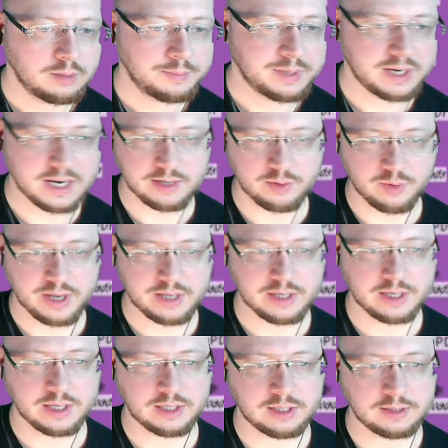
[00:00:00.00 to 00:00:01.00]
anyway,
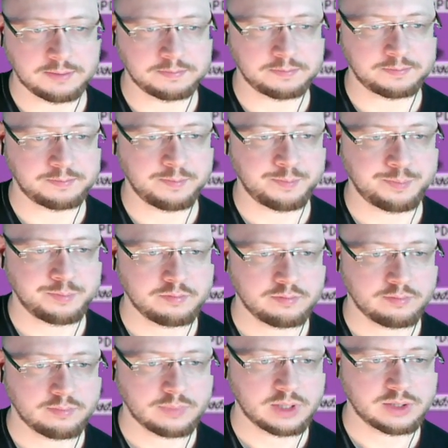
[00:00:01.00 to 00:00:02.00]

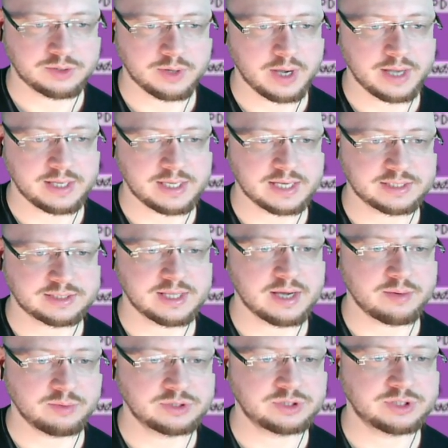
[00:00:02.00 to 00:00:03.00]
so I guess
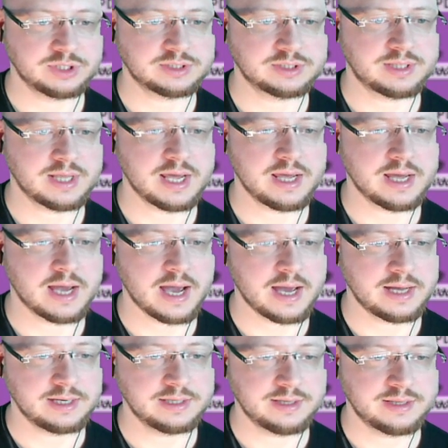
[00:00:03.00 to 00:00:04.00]
that was just, they
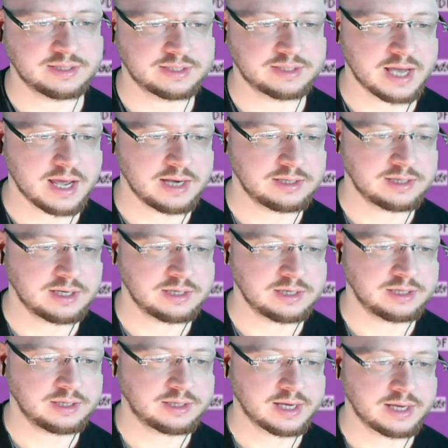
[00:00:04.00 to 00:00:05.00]
had this end
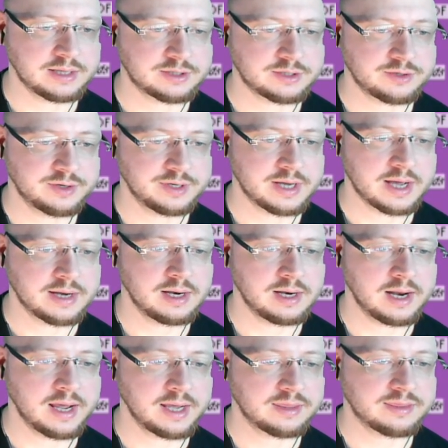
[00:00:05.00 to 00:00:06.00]
indicator, it had a
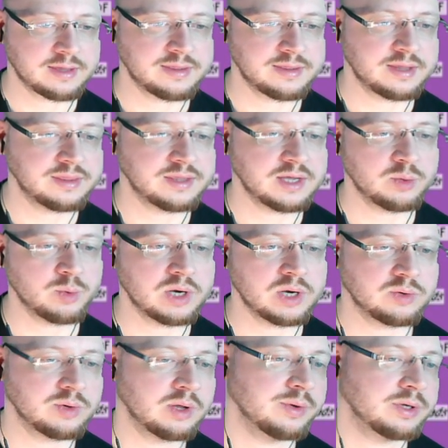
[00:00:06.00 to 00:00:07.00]
length, and then they
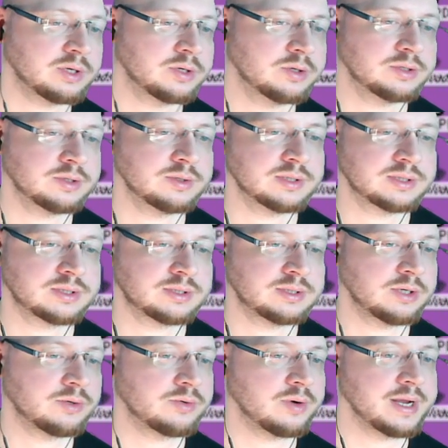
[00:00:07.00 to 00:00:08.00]
went, well, we could do a
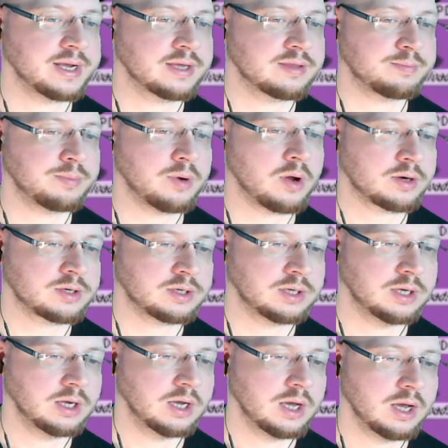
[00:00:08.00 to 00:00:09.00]
0 length block,
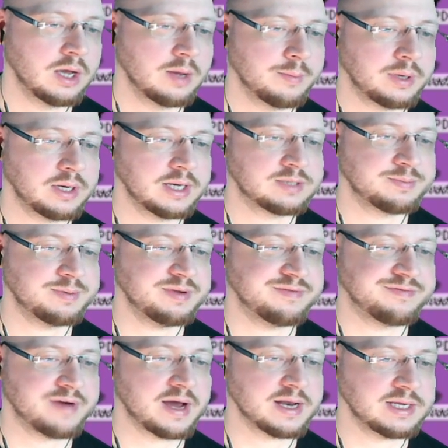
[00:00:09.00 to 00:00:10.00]
but let's be
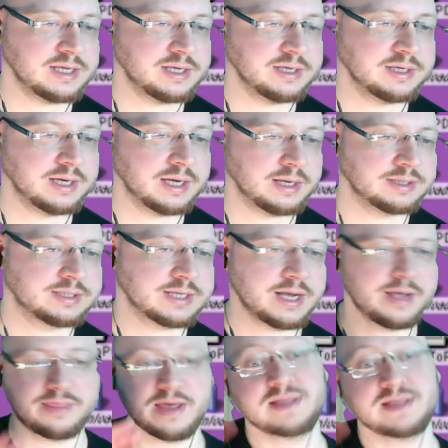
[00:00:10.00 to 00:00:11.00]
funny and say, "That's